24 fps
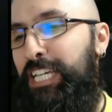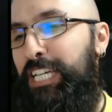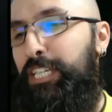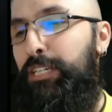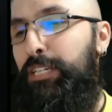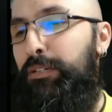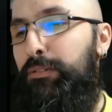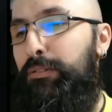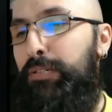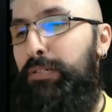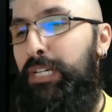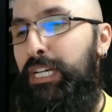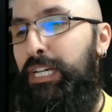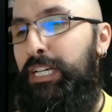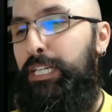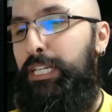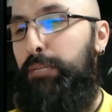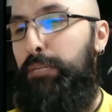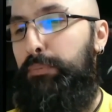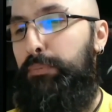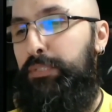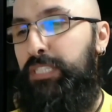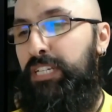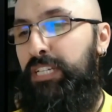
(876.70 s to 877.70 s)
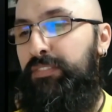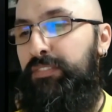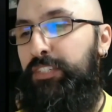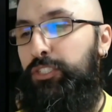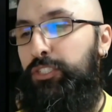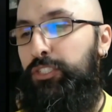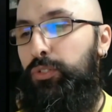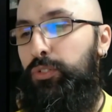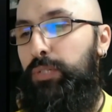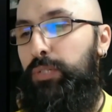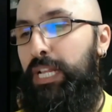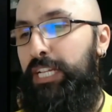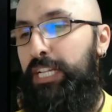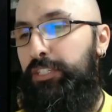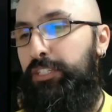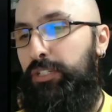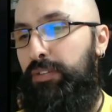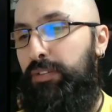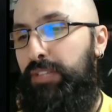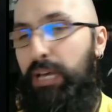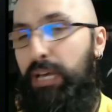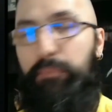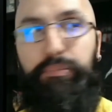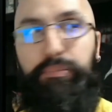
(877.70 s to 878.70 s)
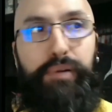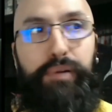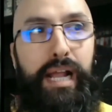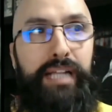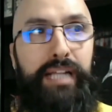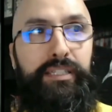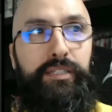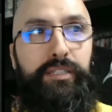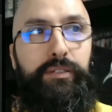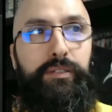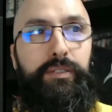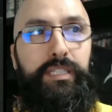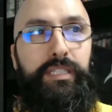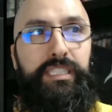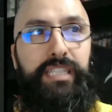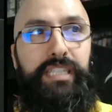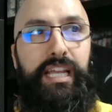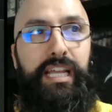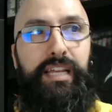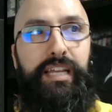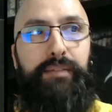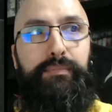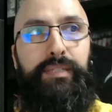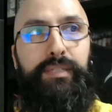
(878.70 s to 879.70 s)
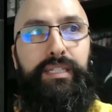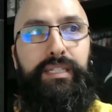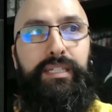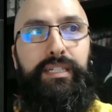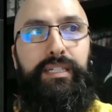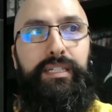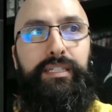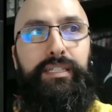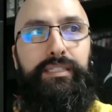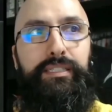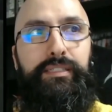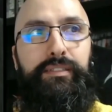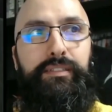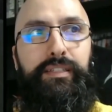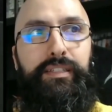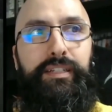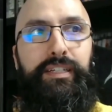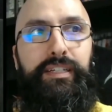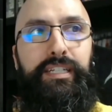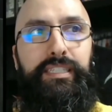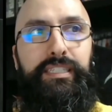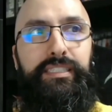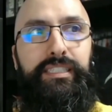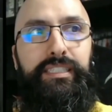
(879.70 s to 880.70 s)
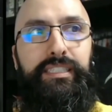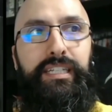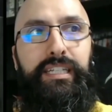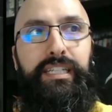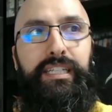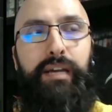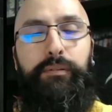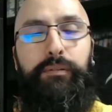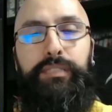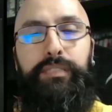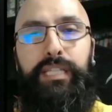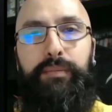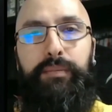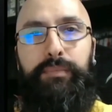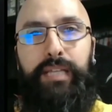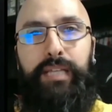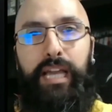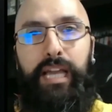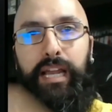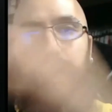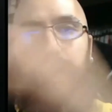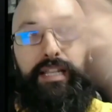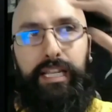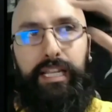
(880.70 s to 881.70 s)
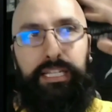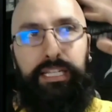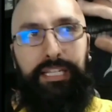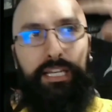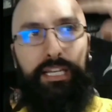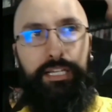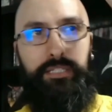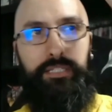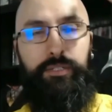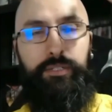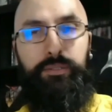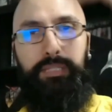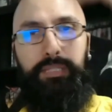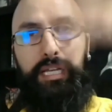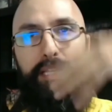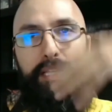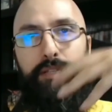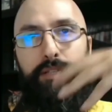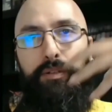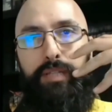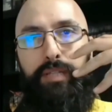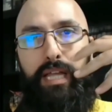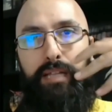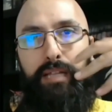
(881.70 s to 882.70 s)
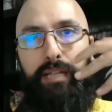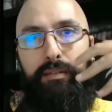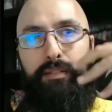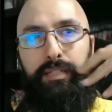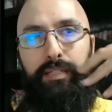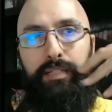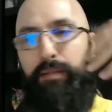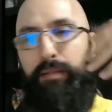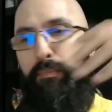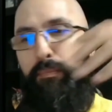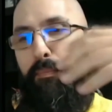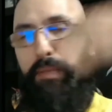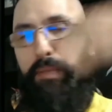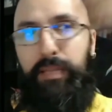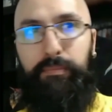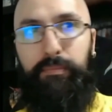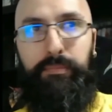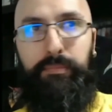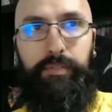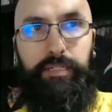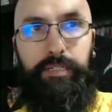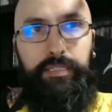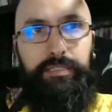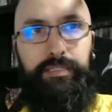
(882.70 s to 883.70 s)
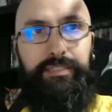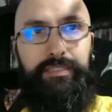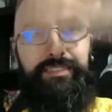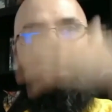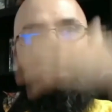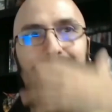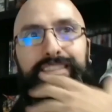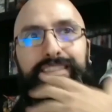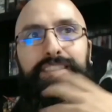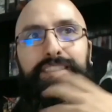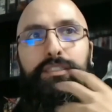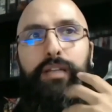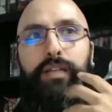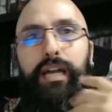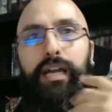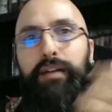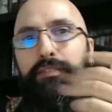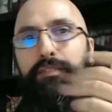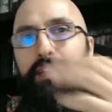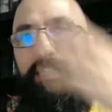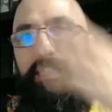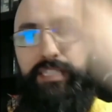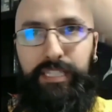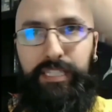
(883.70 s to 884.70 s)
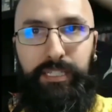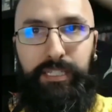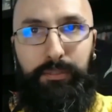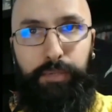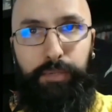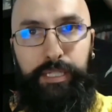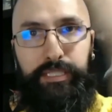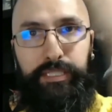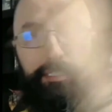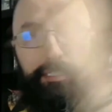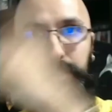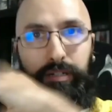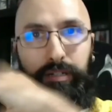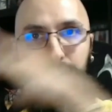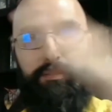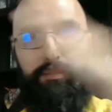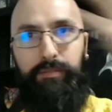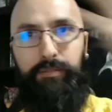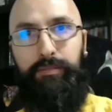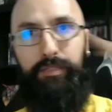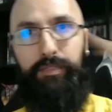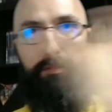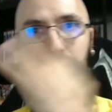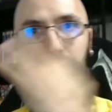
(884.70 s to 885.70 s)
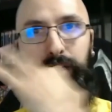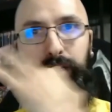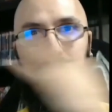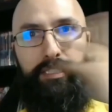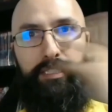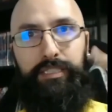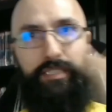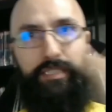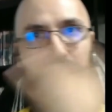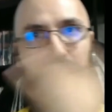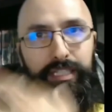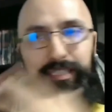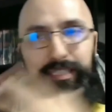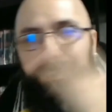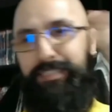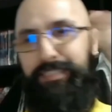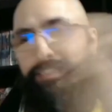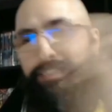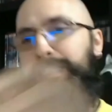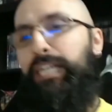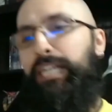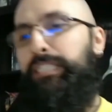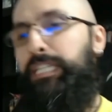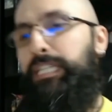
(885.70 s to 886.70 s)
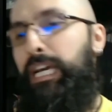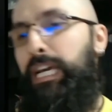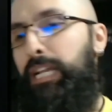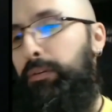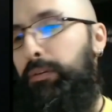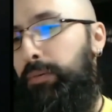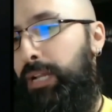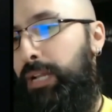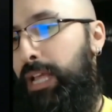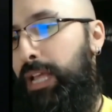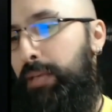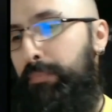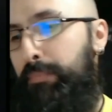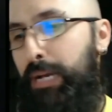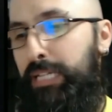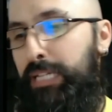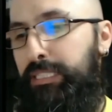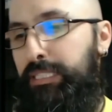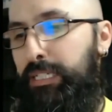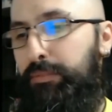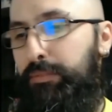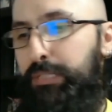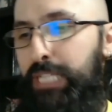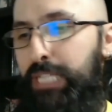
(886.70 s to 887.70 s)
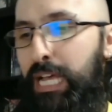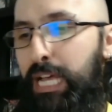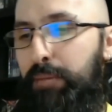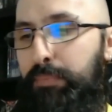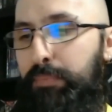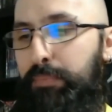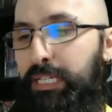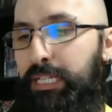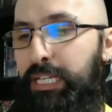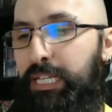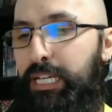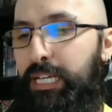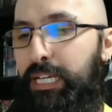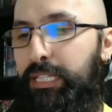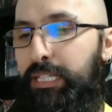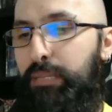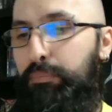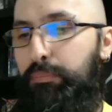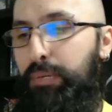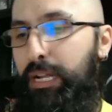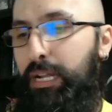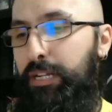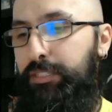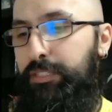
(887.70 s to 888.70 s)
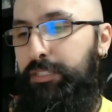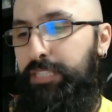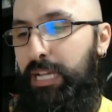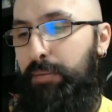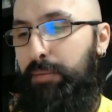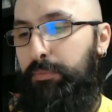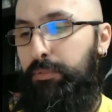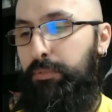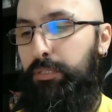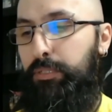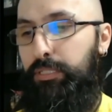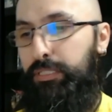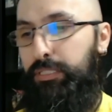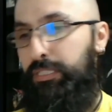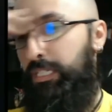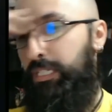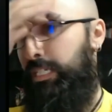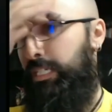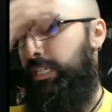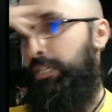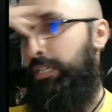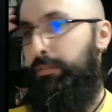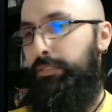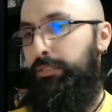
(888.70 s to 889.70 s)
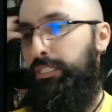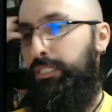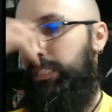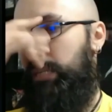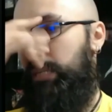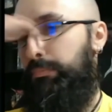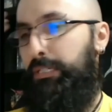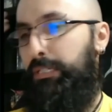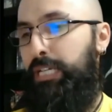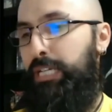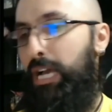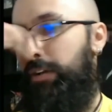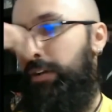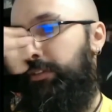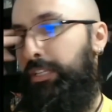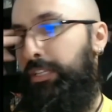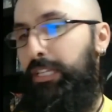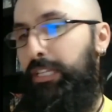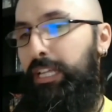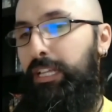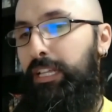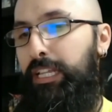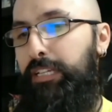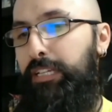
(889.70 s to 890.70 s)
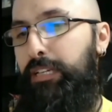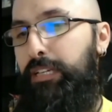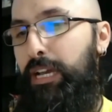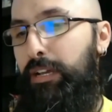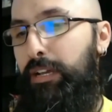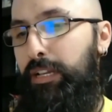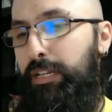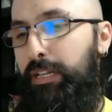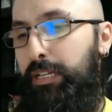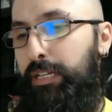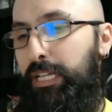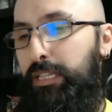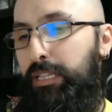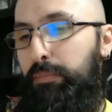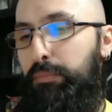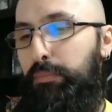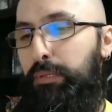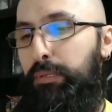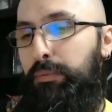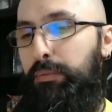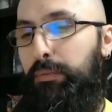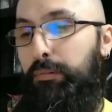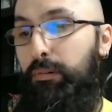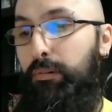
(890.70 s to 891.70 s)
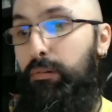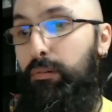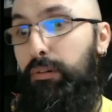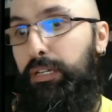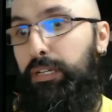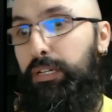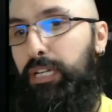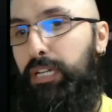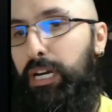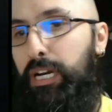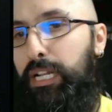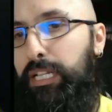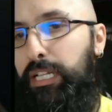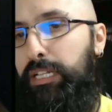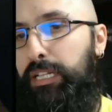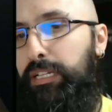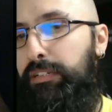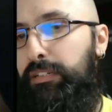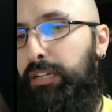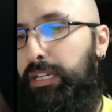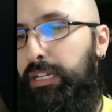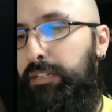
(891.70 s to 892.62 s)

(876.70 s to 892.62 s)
You perceive the true nature of that practical exam. So there it is. That was him kind of like doing that, that meme where you have like the equations are all going across his. That's kind of what I imagined was happening the prior chapter, whereas he was just like calculating, like, how did you get the punch? Oh, you got it.